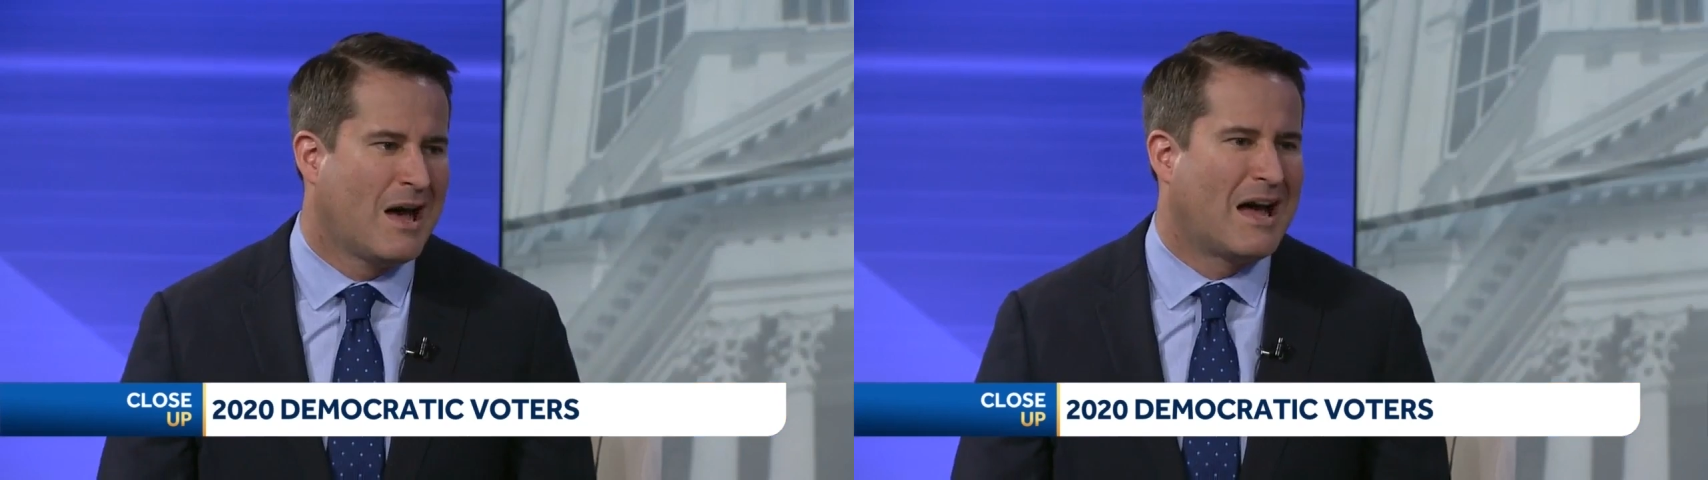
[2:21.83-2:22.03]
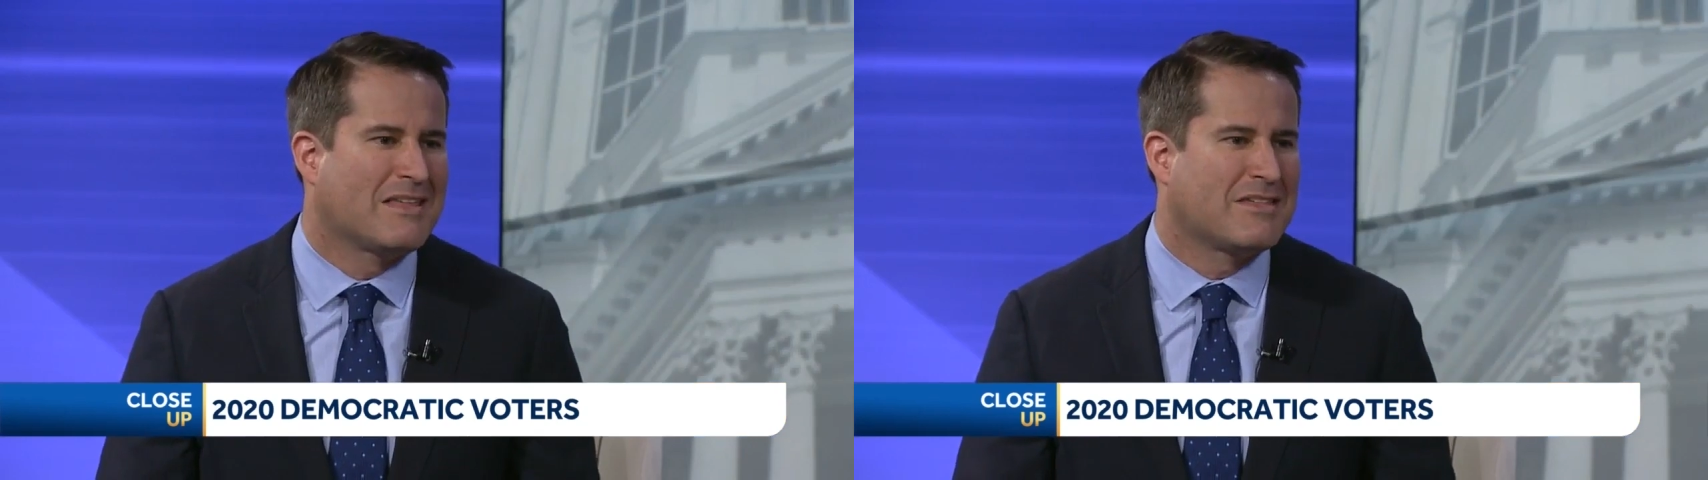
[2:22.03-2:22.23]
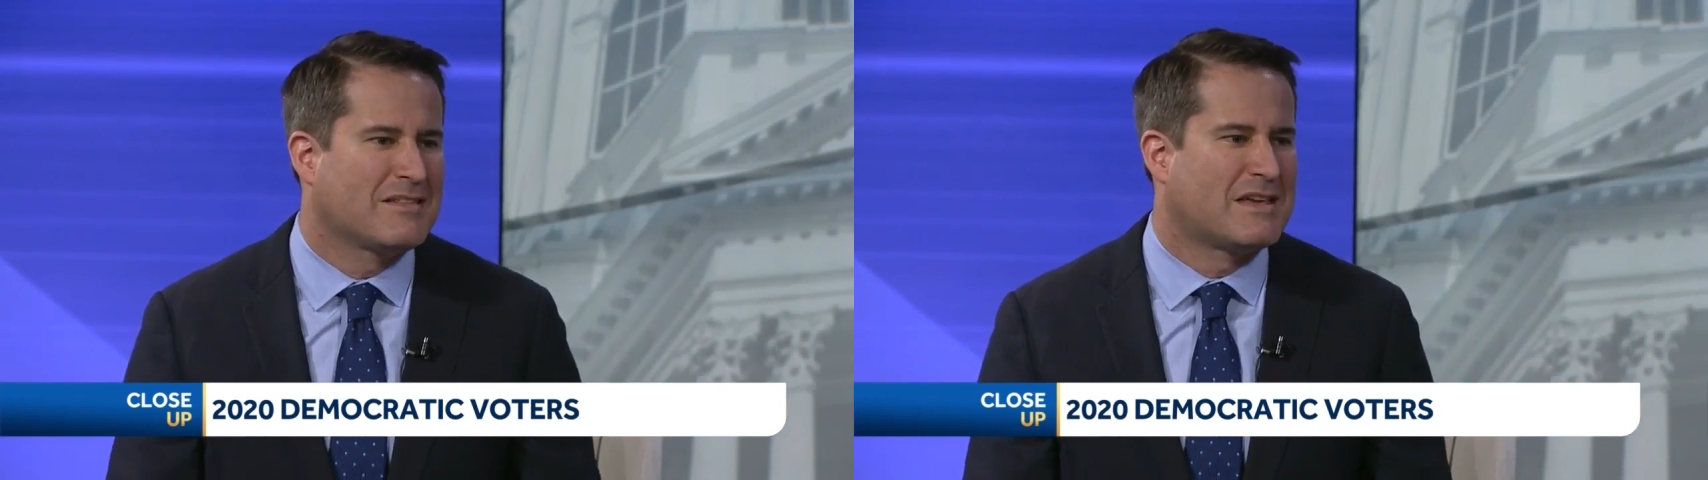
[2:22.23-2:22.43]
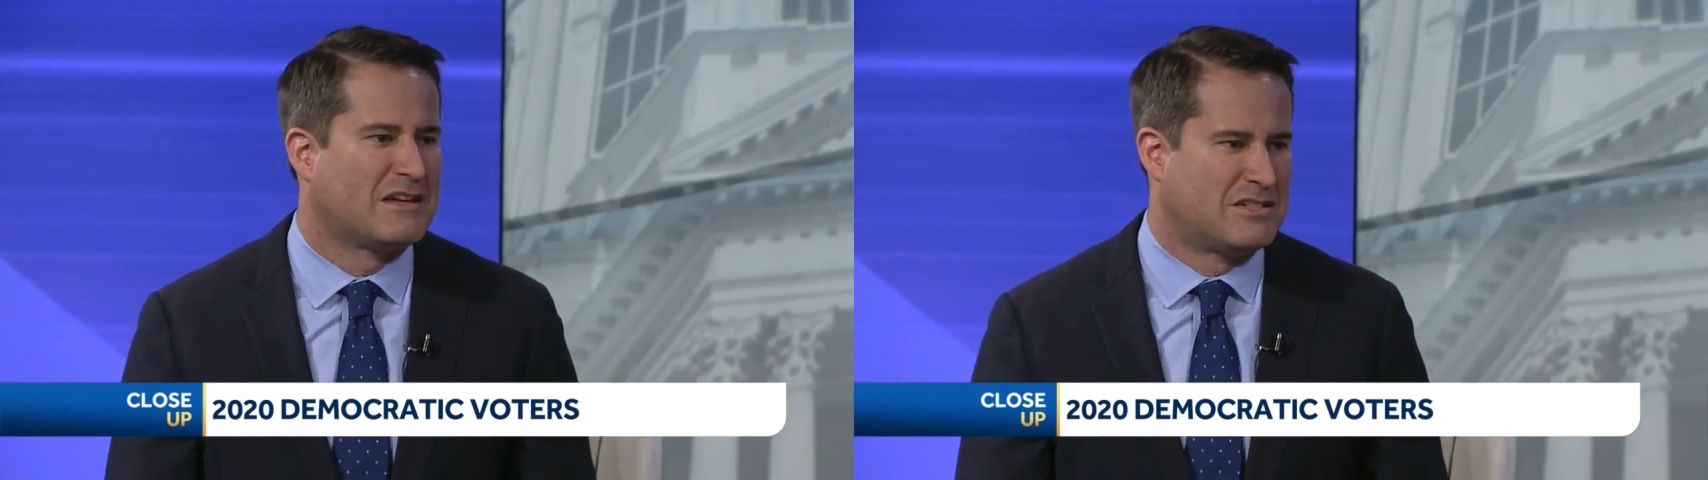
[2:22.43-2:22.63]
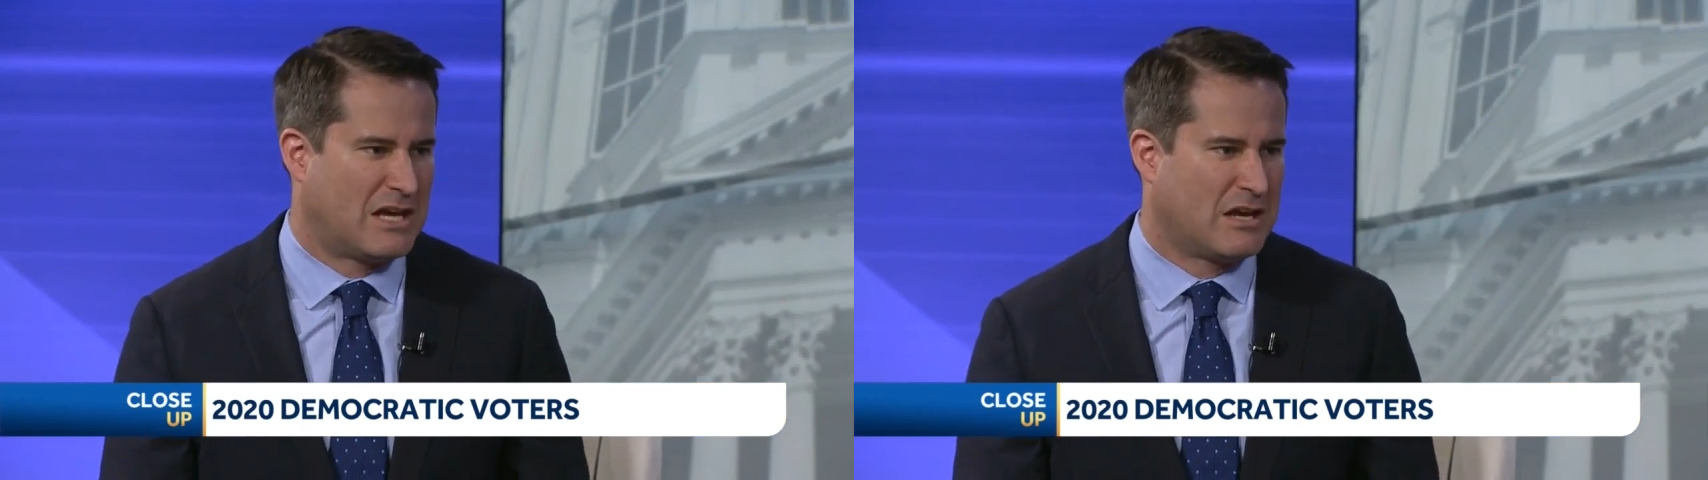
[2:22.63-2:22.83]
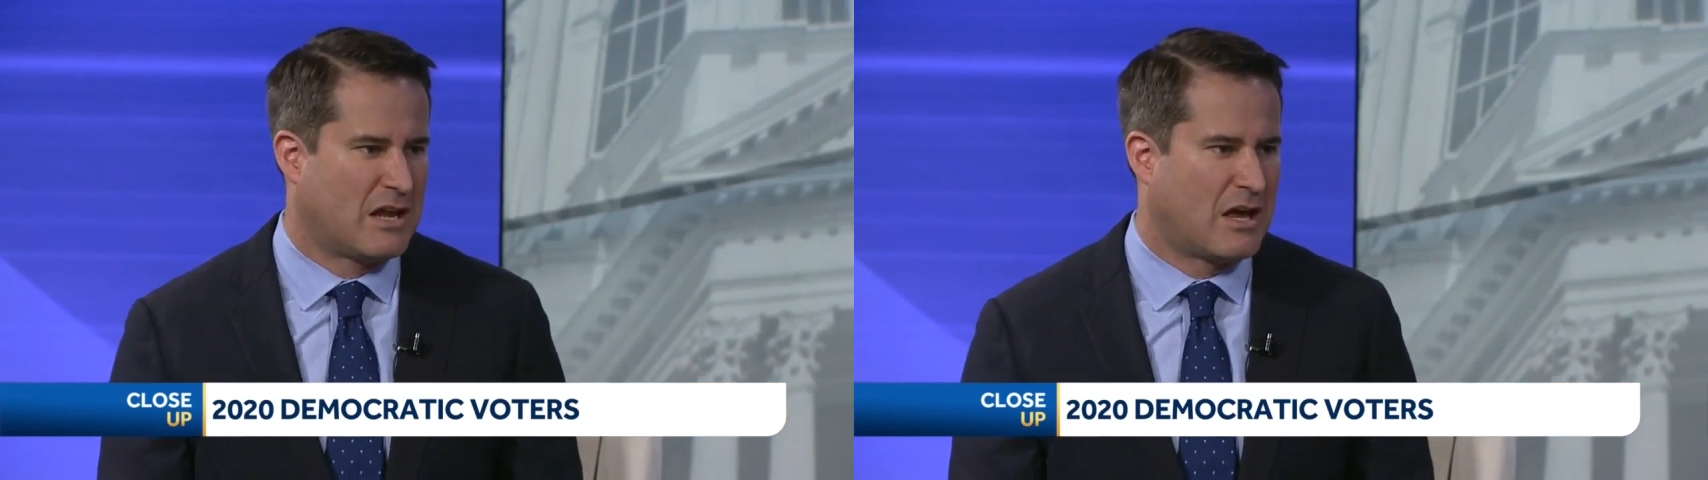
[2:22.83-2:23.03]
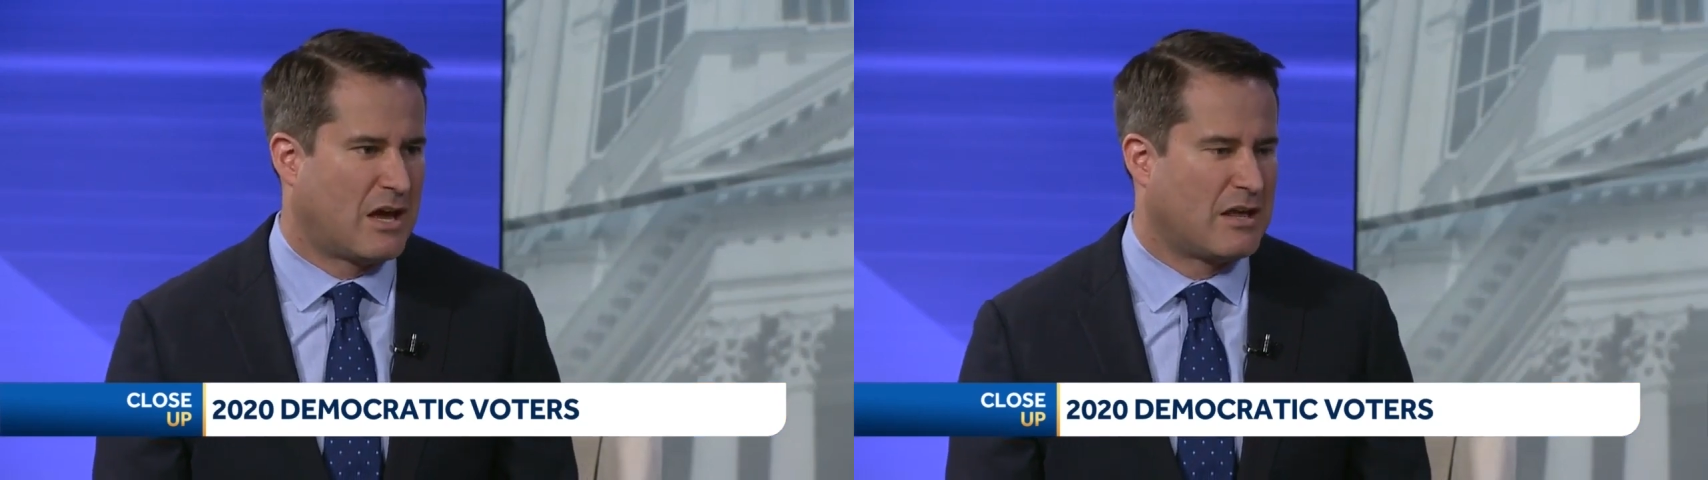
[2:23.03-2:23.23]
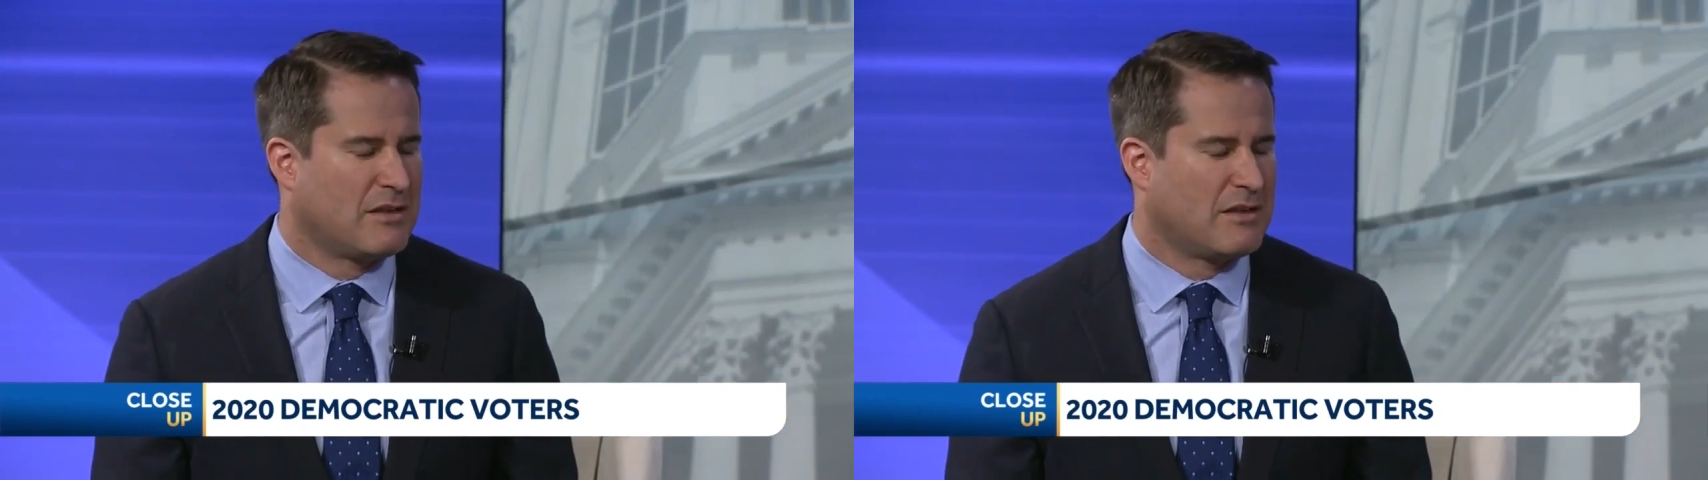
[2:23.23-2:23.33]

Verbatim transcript: I think that's it. I